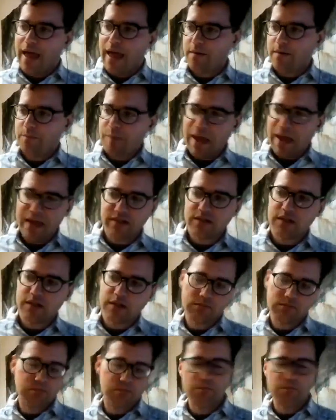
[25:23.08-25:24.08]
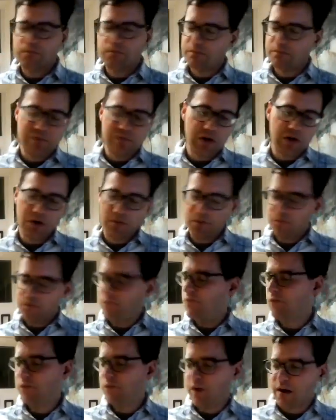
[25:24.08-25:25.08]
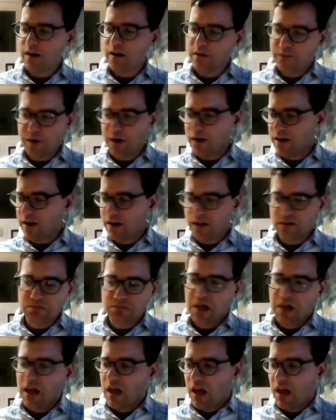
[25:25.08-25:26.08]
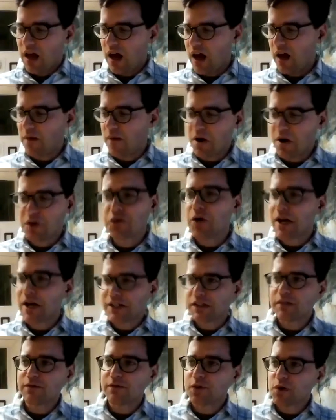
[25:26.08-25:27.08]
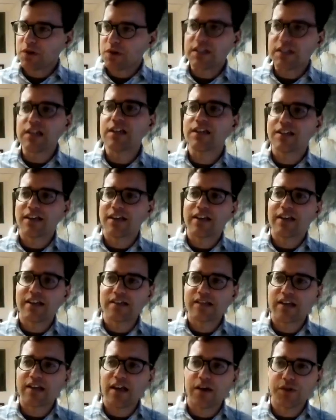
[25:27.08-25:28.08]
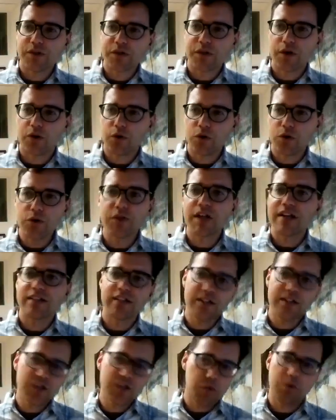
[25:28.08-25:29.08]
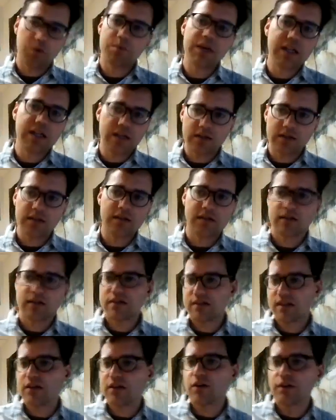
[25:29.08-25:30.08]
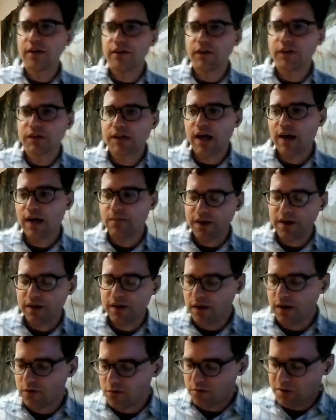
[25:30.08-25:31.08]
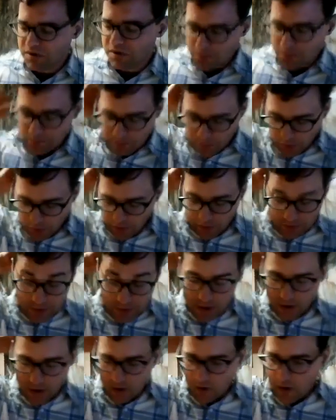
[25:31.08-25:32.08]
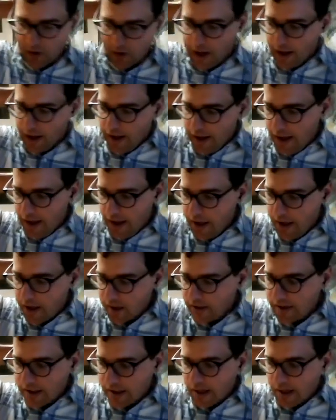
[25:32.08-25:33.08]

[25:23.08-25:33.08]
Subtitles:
penned a, very, very aggressive critique against Kelso, whose ideas were being considered at the time by the government of Puerto Rico. And